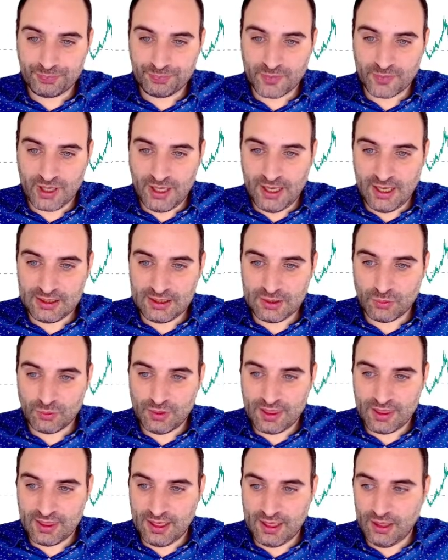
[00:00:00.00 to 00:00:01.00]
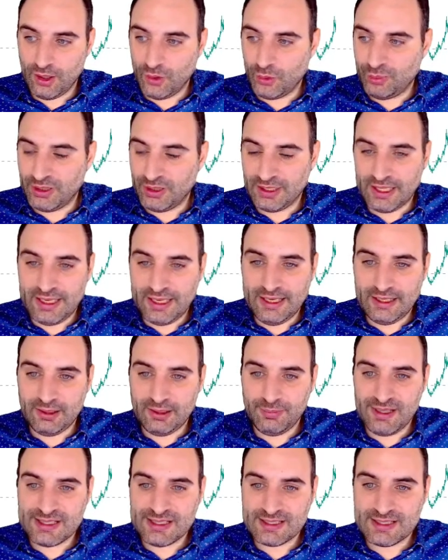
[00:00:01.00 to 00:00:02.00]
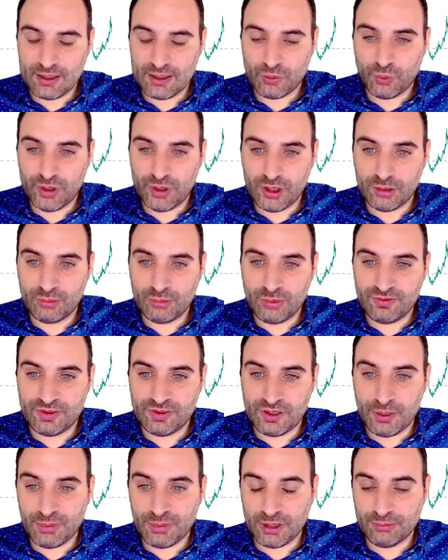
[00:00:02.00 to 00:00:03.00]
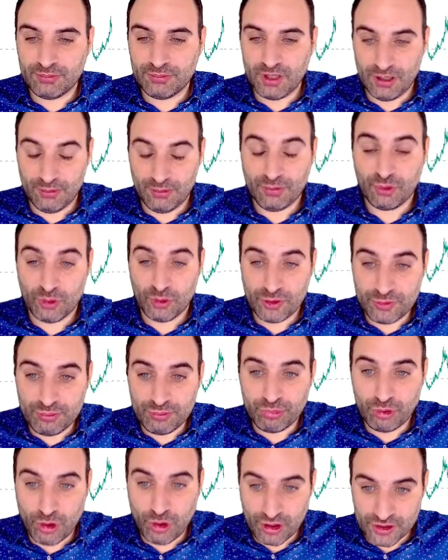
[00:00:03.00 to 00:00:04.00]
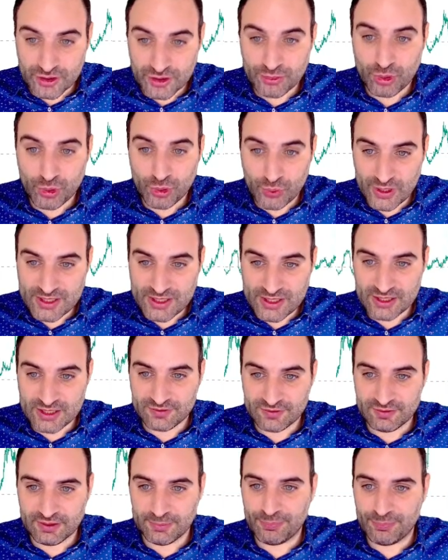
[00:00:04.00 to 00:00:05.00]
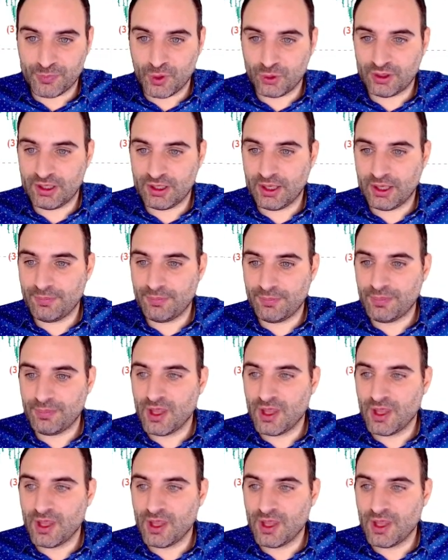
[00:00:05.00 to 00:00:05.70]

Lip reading: And with that low being in means that we are moving up with progressively. Okay.